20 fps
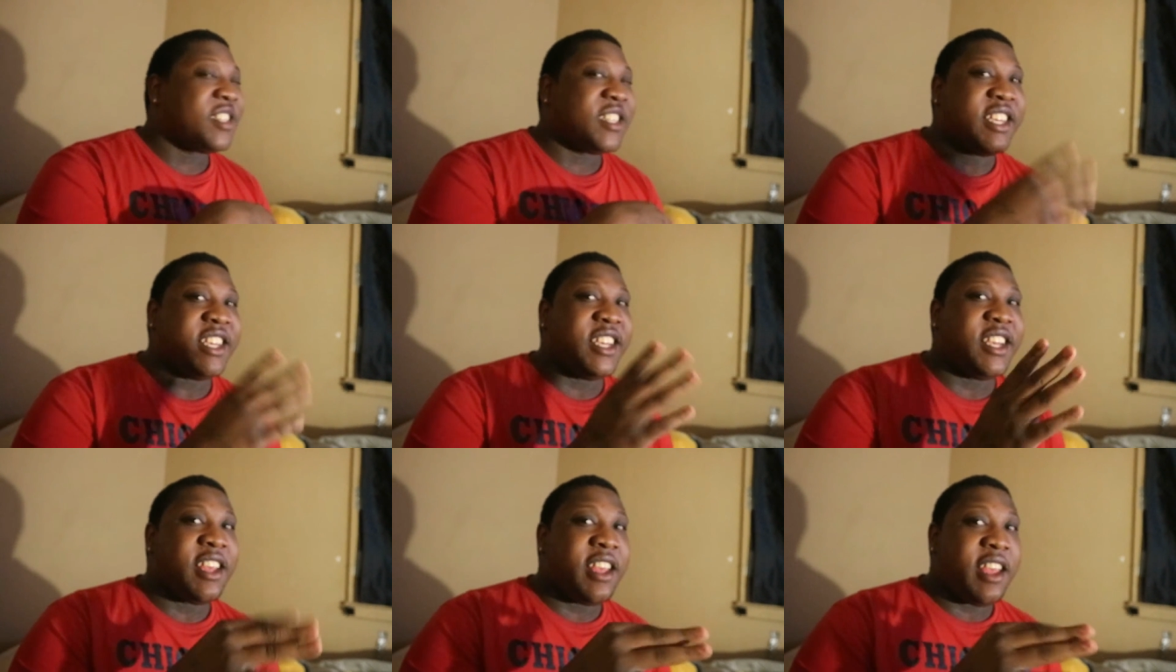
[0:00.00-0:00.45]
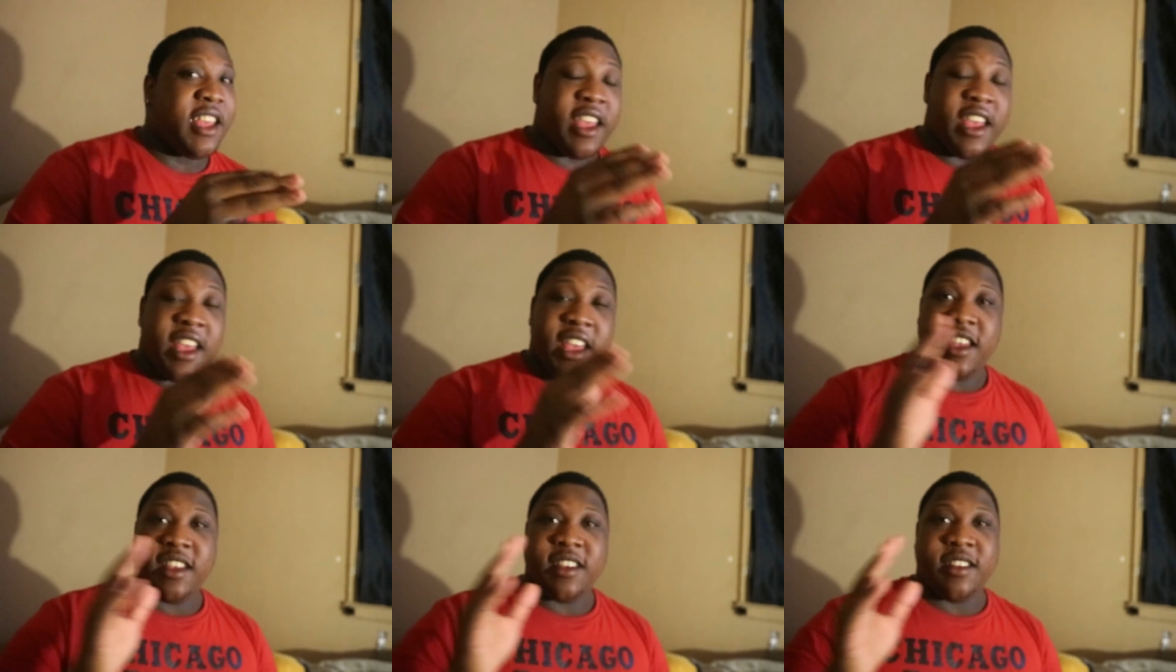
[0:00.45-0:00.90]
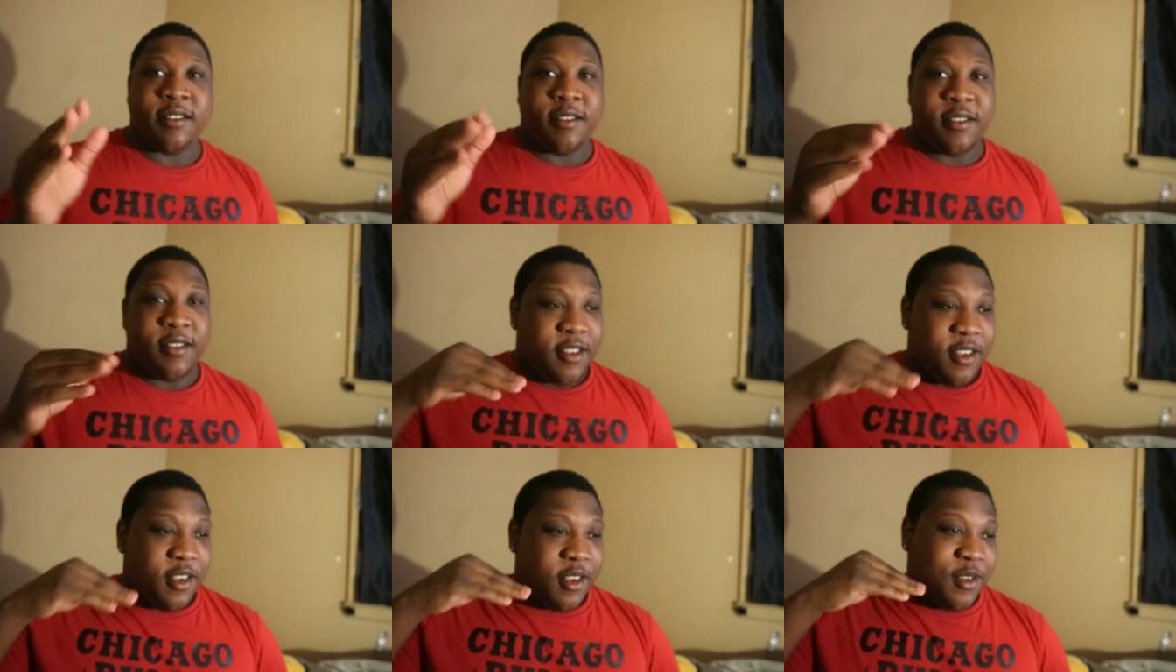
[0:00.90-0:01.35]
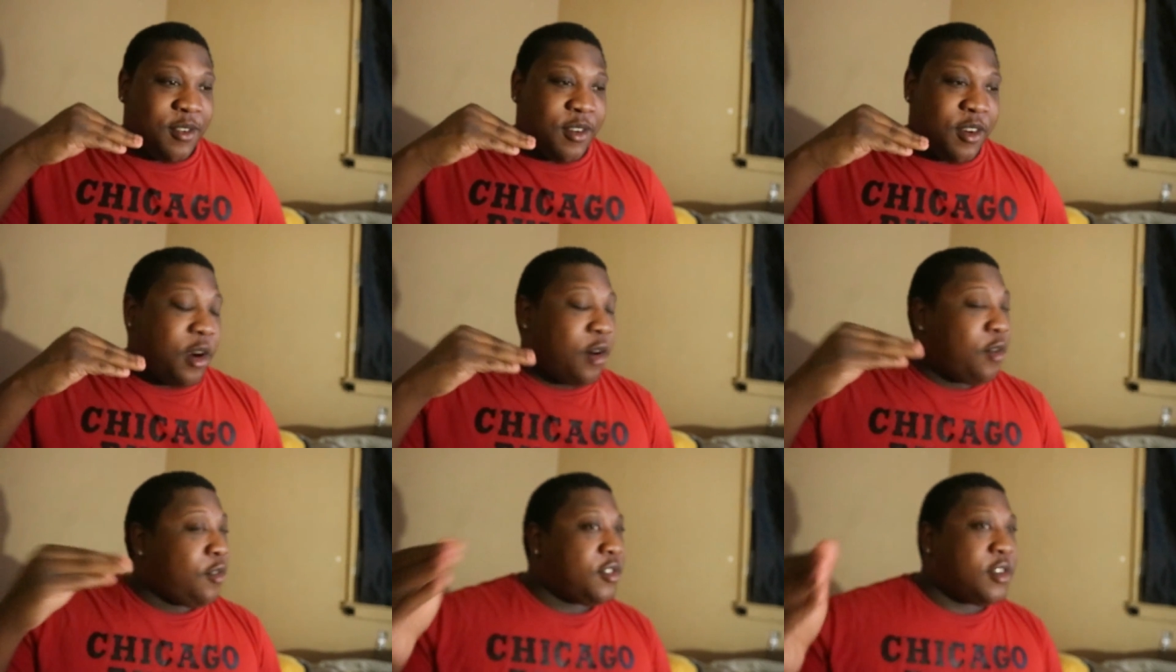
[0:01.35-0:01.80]
see,
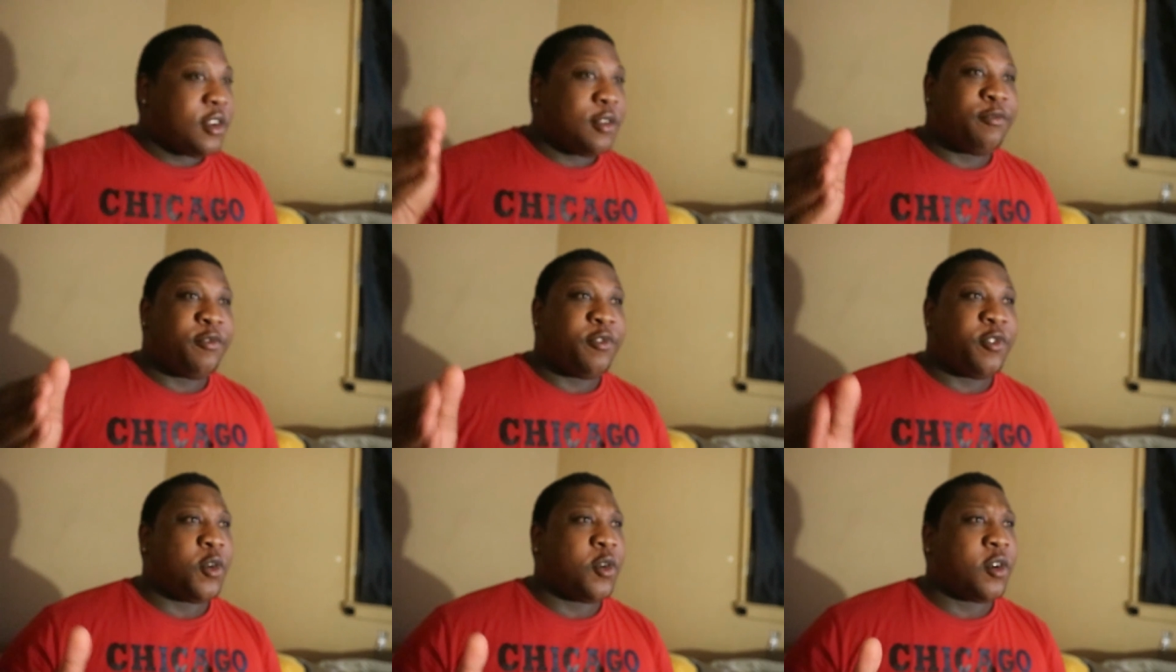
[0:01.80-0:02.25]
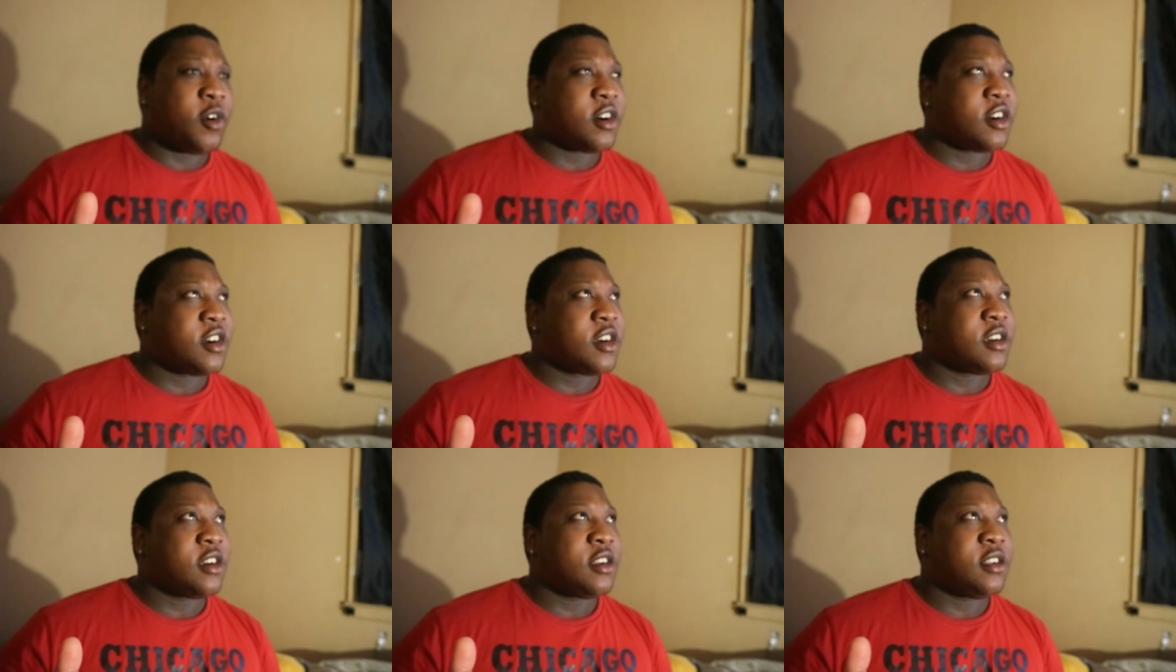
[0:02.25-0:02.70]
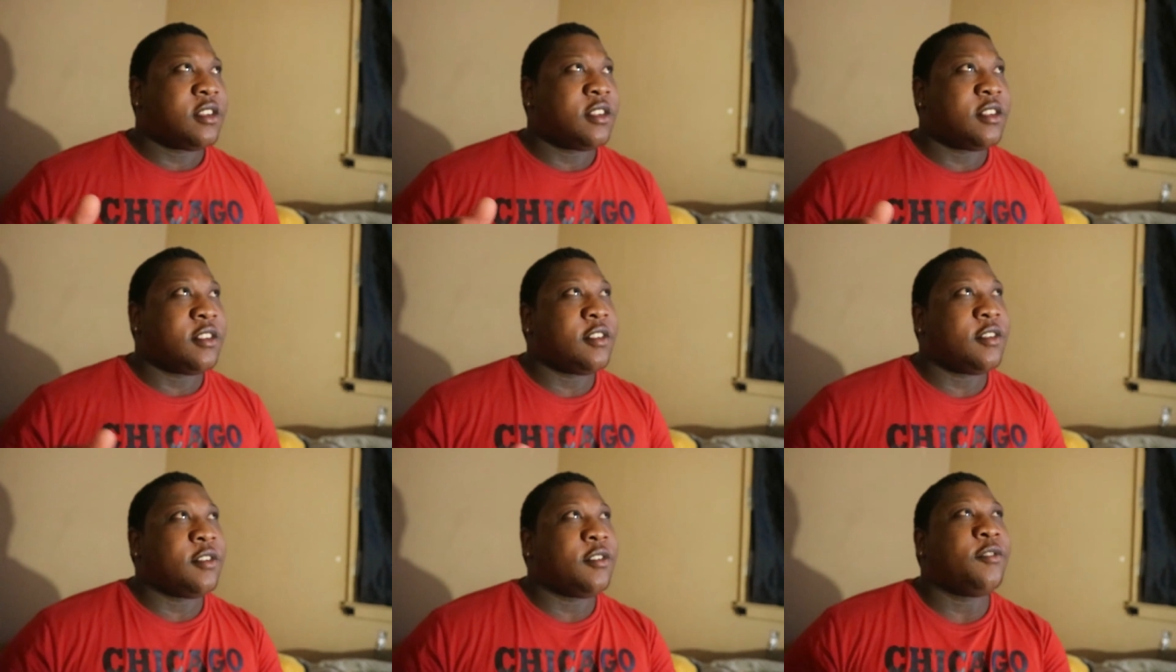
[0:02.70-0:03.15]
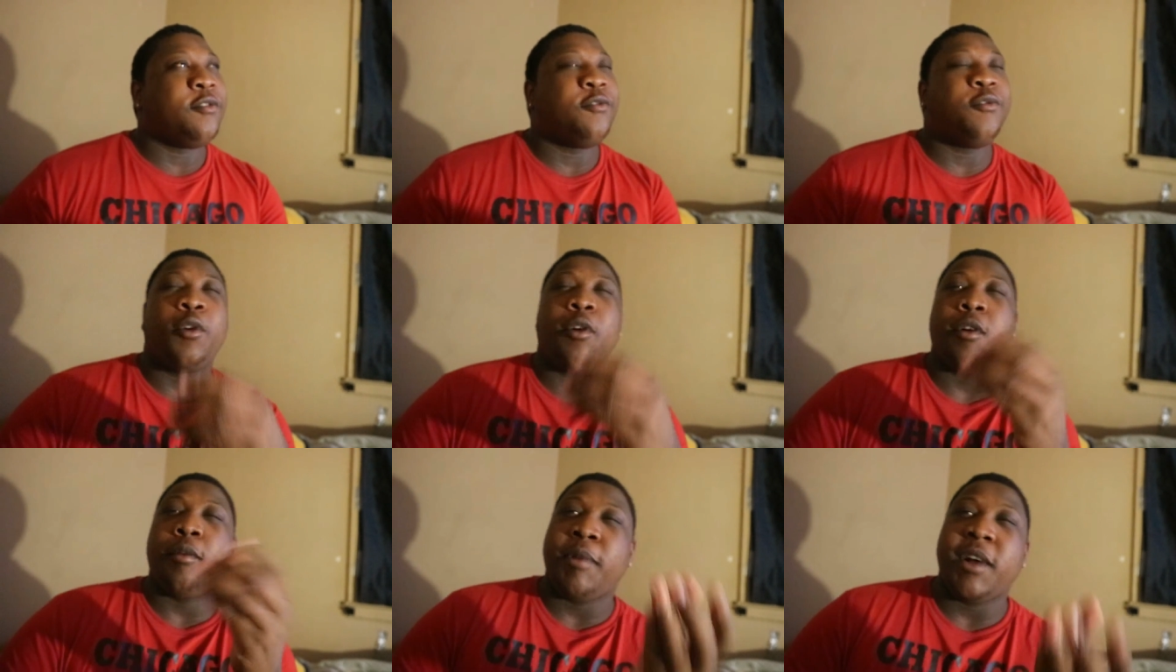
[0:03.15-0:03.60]
over them four,
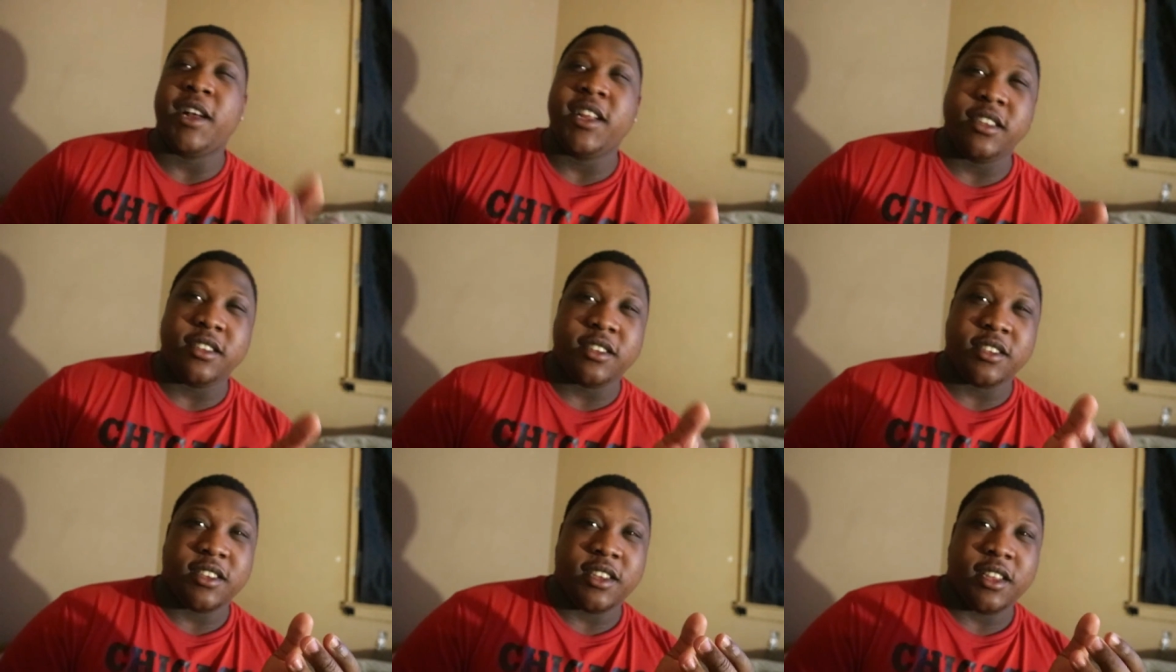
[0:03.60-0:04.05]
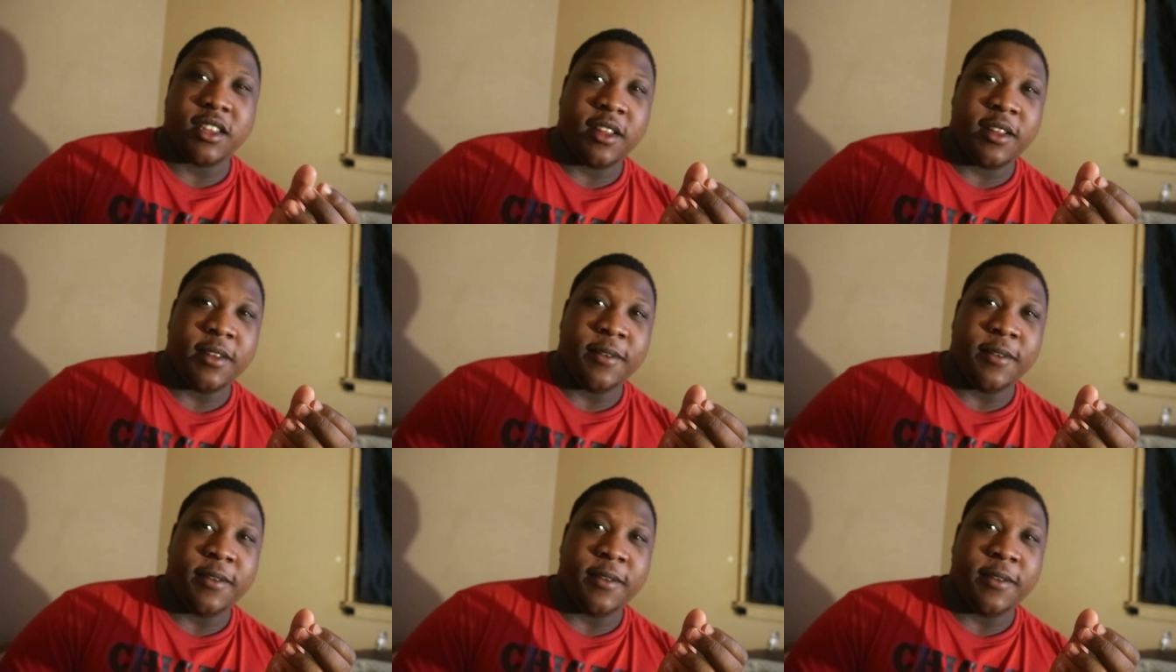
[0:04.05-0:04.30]
four months,